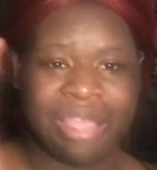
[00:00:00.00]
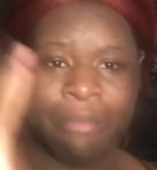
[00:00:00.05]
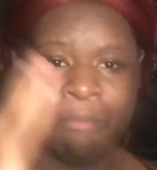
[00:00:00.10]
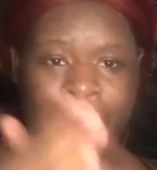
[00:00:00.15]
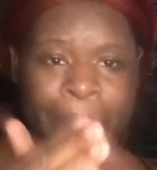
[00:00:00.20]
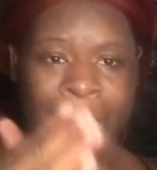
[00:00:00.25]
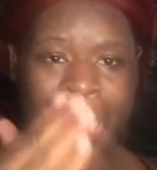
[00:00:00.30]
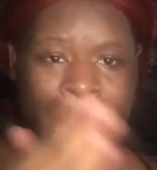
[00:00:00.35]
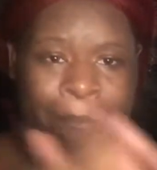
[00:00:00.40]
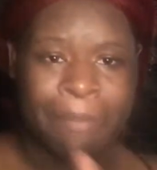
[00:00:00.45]

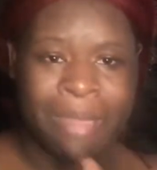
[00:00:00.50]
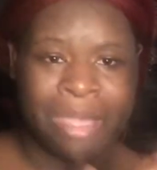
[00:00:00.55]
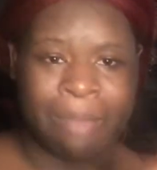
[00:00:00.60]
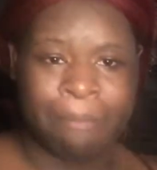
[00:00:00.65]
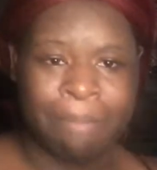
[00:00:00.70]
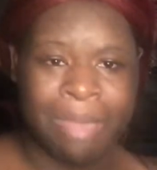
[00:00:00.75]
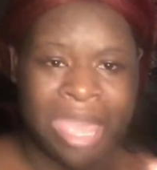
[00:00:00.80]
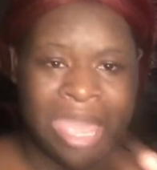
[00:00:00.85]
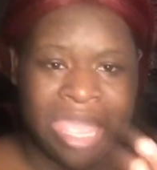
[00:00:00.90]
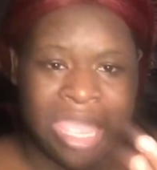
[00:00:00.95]
bam, bam,
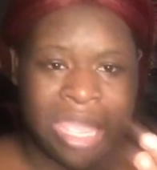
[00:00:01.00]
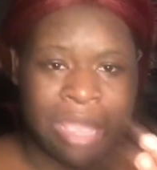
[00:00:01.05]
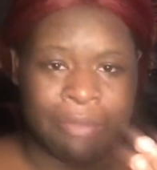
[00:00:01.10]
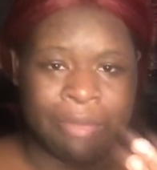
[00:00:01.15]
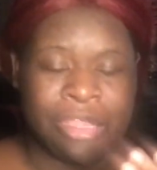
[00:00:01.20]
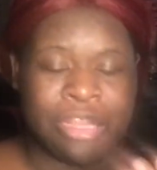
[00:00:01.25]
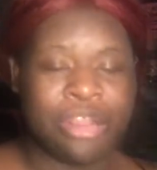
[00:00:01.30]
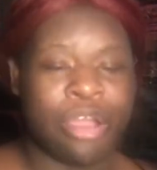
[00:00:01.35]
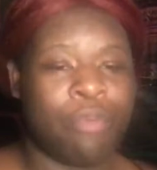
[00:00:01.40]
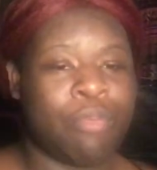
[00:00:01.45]
bam,
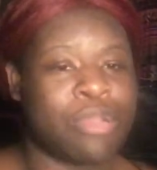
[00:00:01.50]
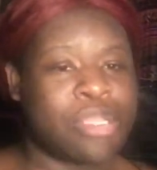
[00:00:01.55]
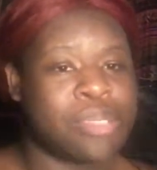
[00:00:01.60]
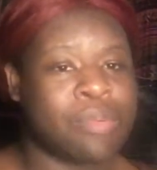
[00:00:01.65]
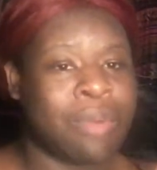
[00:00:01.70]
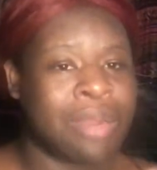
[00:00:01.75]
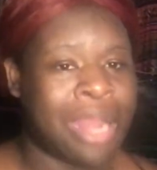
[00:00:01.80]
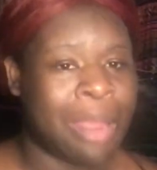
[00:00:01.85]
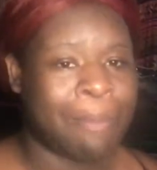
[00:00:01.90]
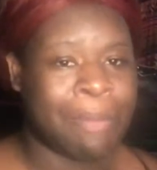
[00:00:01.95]
he know which
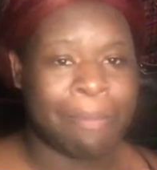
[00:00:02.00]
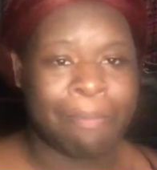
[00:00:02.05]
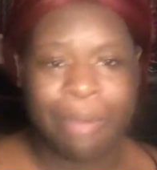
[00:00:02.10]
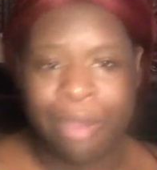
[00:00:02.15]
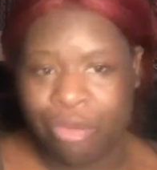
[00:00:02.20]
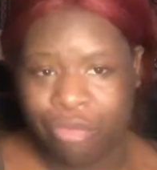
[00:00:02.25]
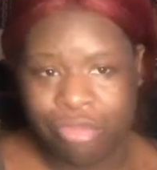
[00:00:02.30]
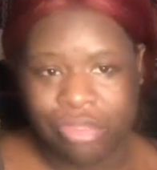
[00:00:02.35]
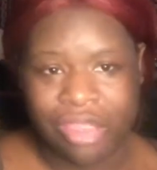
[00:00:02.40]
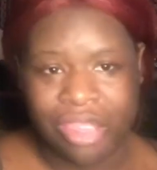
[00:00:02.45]
one I be
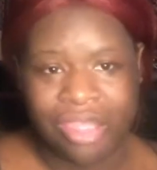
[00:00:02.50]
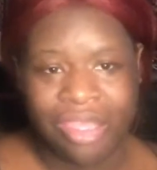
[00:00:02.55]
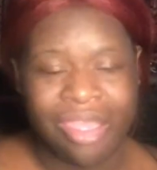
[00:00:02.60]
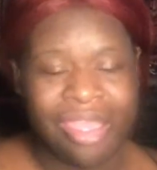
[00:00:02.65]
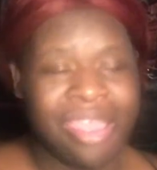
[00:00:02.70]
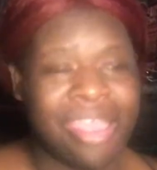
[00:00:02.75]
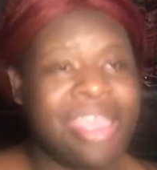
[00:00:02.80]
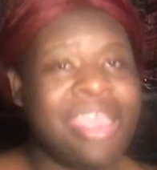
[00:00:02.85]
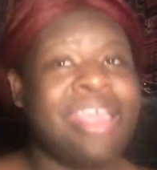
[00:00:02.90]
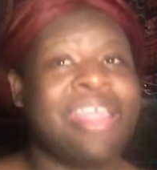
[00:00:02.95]
posting.
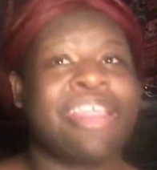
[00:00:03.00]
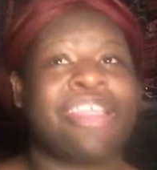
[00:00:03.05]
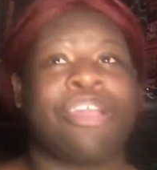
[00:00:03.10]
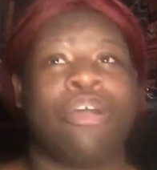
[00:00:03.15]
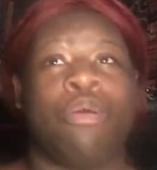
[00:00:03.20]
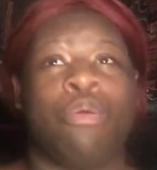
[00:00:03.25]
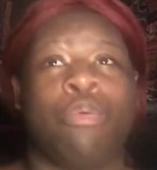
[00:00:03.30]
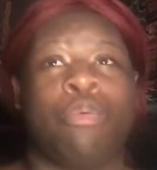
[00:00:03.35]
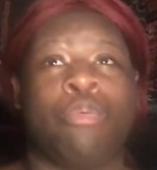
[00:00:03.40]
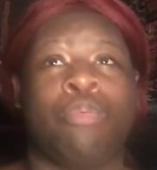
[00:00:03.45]

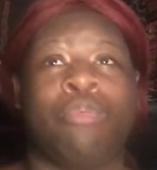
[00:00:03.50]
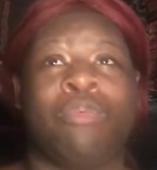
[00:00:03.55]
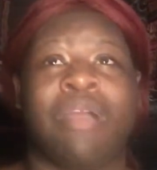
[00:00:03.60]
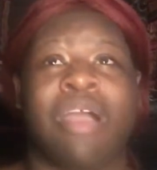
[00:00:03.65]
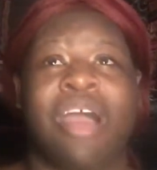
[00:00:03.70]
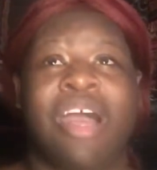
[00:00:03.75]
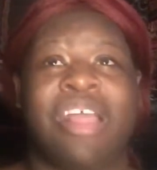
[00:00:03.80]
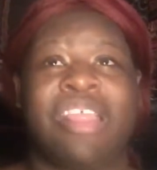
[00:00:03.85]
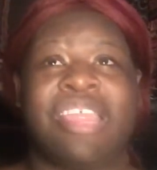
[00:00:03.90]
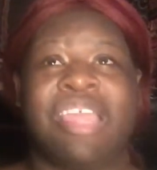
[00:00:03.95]
So
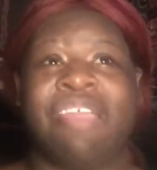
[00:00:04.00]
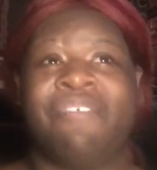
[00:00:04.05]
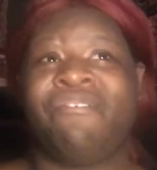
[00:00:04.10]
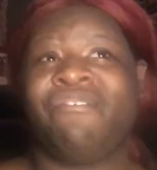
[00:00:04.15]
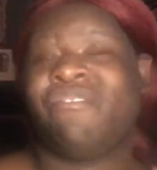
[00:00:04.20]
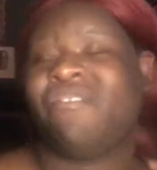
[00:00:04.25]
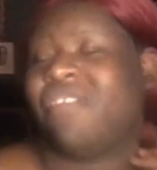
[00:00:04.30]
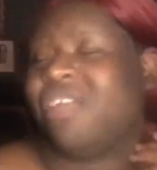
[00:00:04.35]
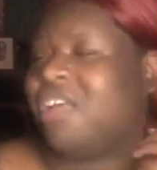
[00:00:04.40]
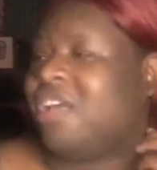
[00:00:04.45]
I say,
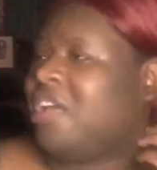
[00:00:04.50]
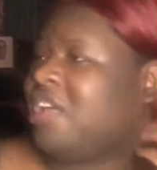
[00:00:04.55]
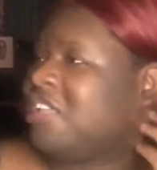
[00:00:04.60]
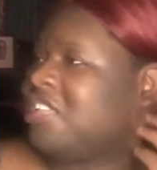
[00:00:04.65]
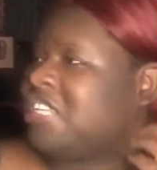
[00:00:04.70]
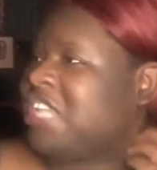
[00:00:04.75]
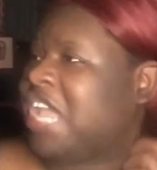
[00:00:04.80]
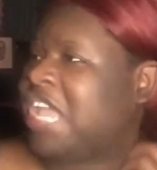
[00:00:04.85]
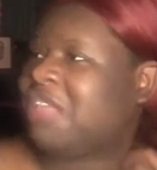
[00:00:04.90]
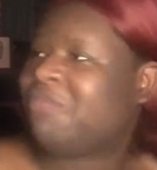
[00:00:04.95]

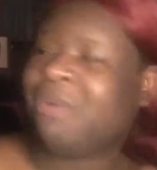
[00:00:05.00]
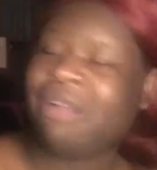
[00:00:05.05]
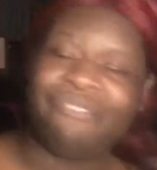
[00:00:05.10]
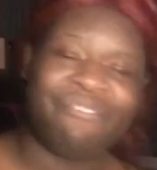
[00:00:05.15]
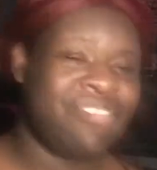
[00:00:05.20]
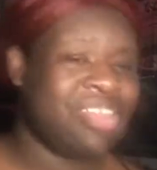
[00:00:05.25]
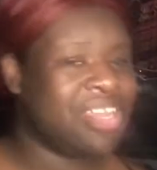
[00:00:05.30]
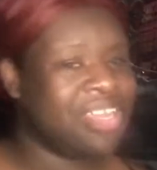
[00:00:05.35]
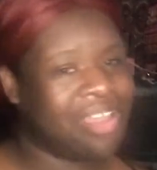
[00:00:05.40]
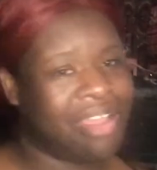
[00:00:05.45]
James, what
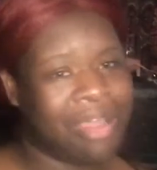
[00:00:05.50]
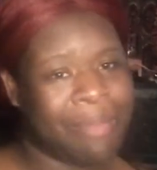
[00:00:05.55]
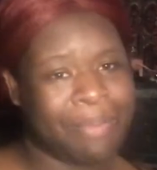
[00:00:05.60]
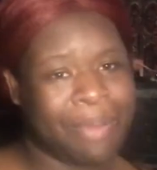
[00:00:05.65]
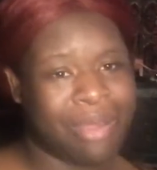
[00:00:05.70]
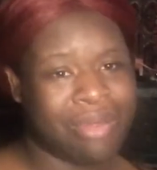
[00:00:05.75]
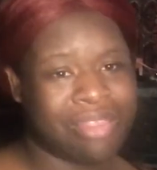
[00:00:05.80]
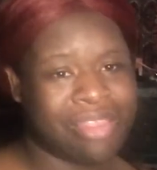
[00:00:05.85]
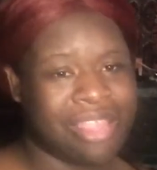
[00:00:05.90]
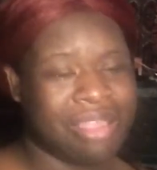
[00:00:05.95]
video I
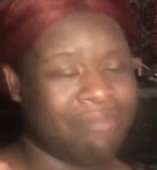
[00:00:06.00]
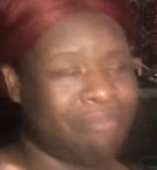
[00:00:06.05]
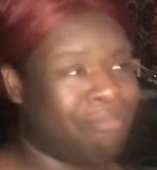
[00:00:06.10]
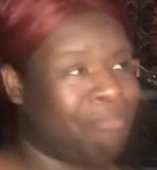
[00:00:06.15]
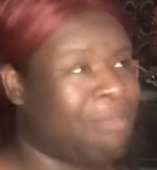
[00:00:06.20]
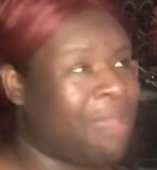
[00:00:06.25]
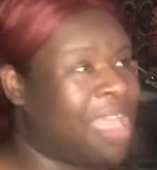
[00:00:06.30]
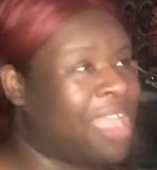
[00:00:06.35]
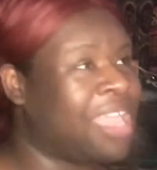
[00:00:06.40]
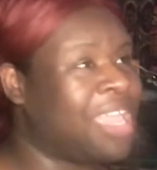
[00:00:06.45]
posted
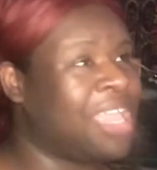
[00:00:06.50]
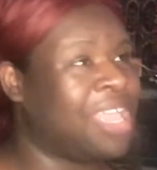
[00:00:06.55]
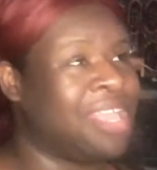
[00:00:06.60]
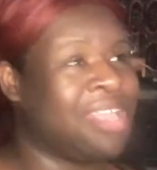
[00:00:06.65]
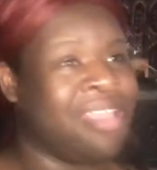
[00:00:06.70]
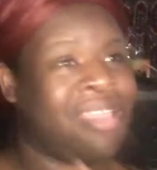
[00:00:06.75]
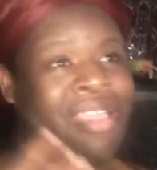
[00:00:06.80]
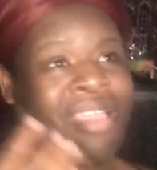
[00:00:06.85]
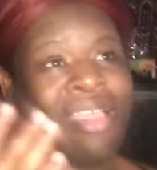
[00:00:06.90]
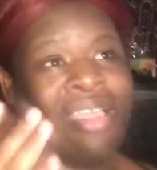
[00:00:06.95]
back
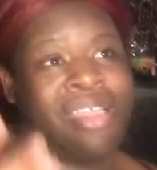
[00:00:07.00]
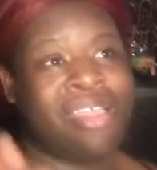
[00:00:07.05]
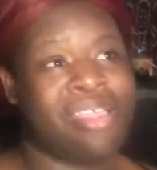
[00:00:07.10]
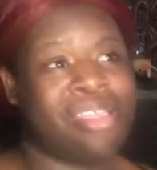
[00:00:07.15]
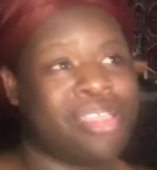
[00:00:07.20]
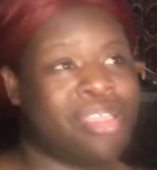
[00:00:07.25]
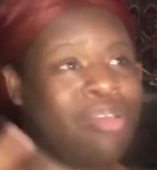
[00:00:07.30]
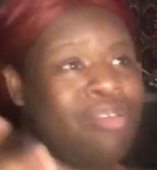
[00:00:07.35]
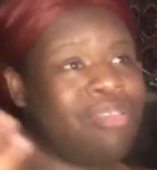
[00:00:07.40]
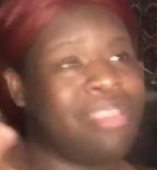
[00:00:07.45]
in
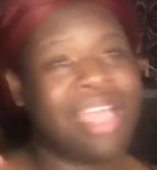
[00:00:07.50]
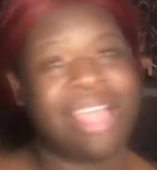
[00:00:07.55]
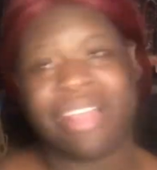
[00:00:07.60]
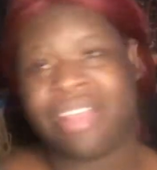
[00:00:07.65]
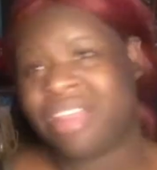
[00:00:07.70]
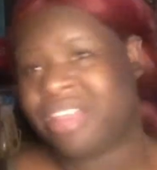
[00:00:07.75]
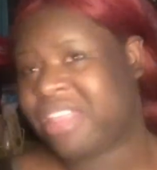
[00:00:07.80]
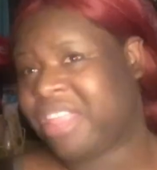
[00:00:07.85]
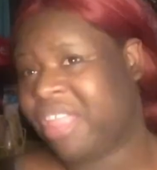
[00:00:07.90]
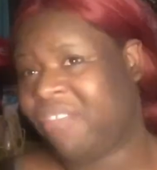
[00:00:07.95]

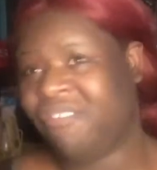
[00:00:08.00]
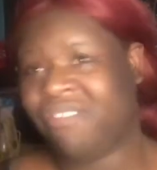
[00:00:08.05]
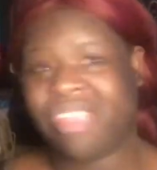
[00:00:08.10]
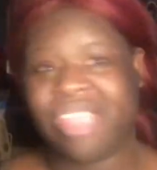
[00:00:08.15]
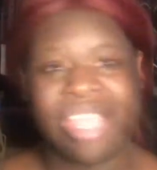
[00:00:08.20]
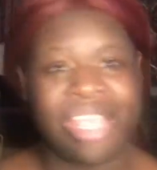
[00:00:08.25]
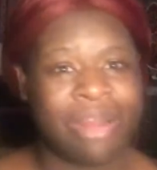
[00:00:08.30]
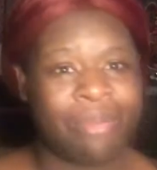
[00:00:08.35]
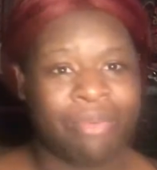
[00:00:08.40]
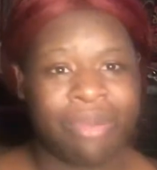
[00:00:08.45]

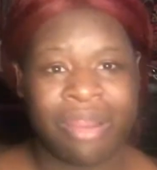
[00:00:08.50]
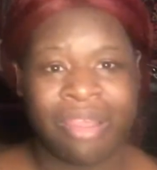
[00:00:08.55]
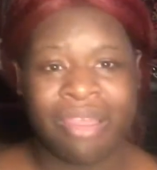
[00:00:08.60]
2017?